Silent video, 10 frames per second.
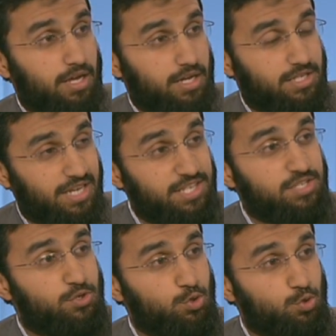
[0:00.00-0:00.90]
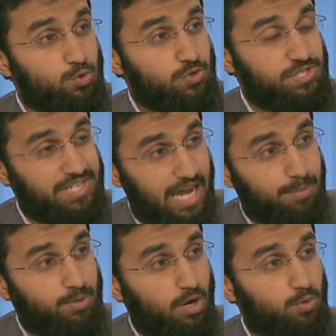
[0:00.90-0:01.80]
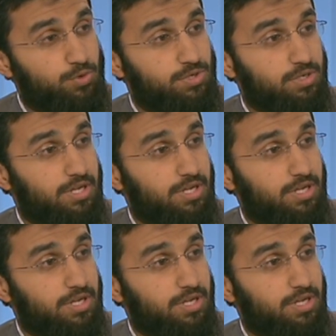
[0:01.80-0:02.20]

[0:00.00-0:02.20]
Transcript: it's easy to scapegoat